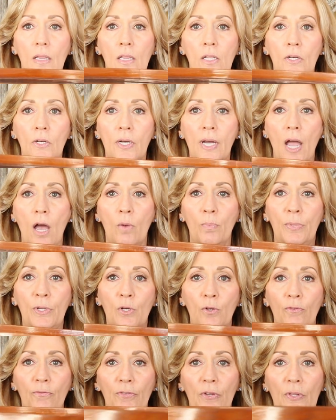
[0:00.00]
Look how
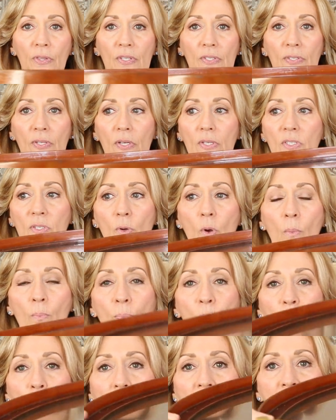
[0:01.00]
beautiful this is.
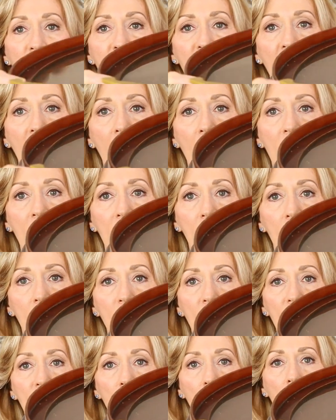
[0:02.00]
Brass
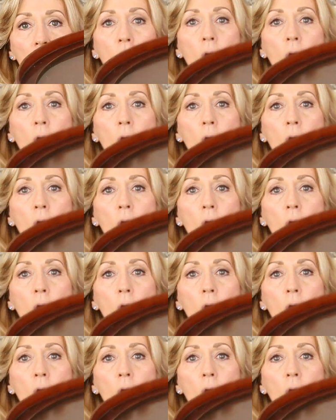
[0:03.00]
handles.